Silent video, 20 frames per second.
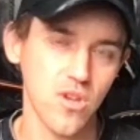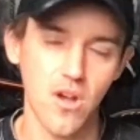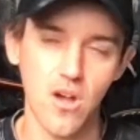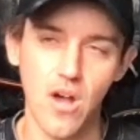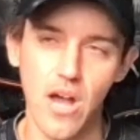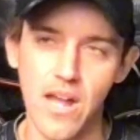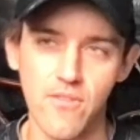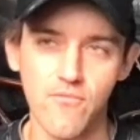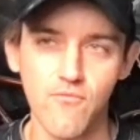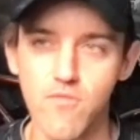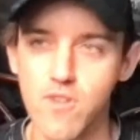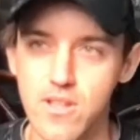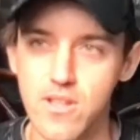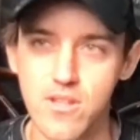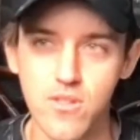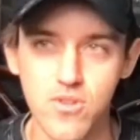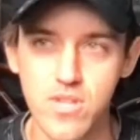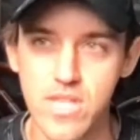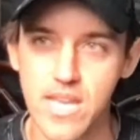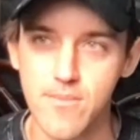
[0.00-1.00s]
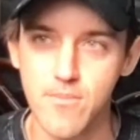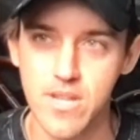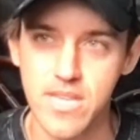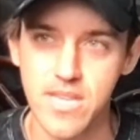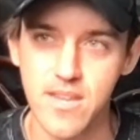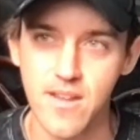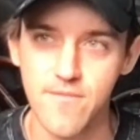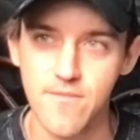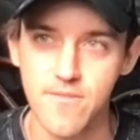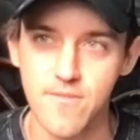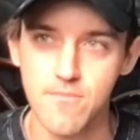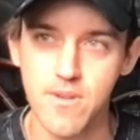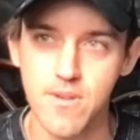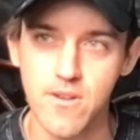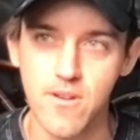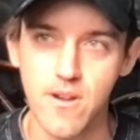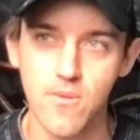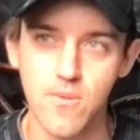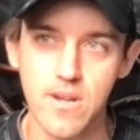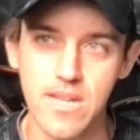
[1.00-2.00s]
I really looked at myself in the
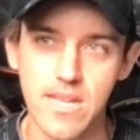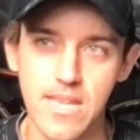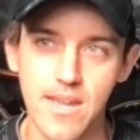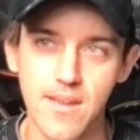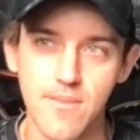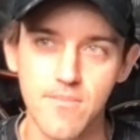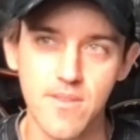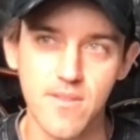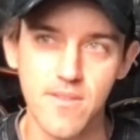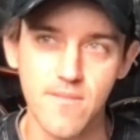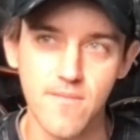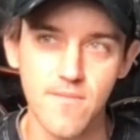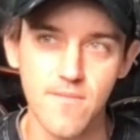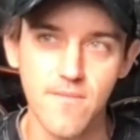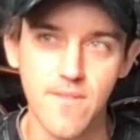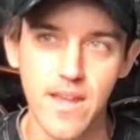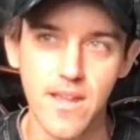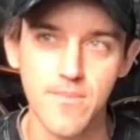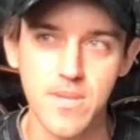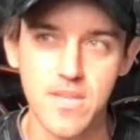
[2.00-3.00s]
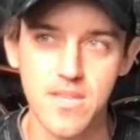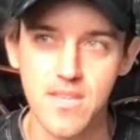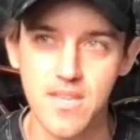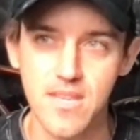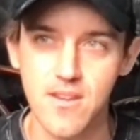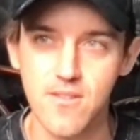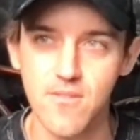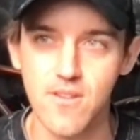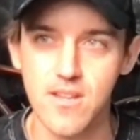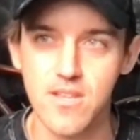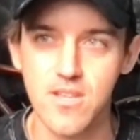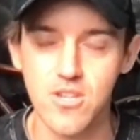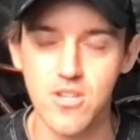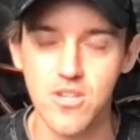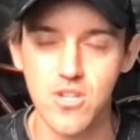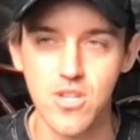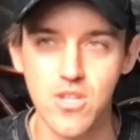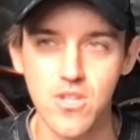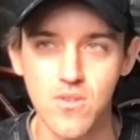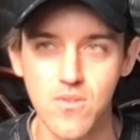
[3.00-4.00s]
mirror when it came to vapes and cigarettes and
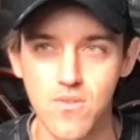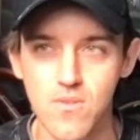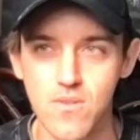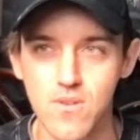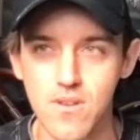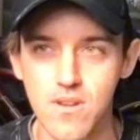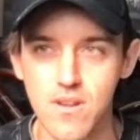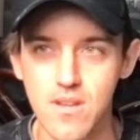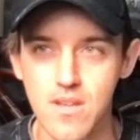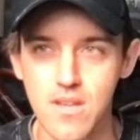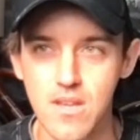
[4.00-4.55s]
just thought,